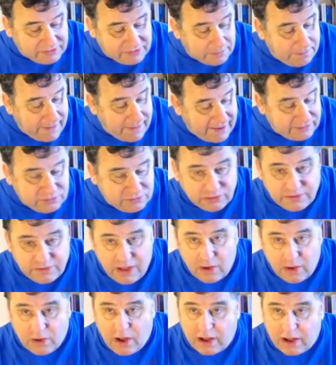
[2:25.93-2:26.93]
The pastor's
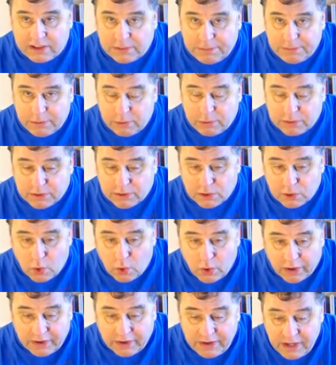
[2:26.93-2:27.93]
now gone to be with the
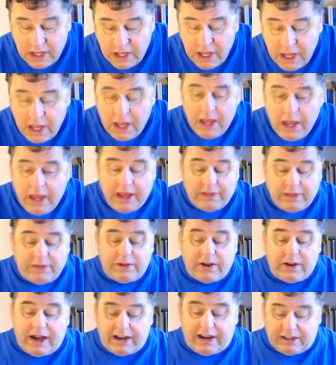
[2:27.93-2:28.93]
Lord in the
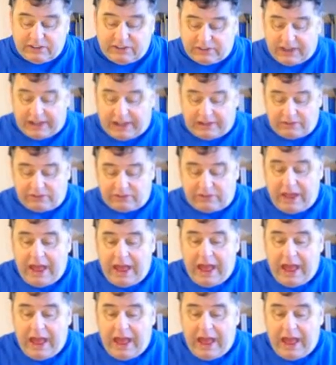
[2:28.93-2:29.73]
United States.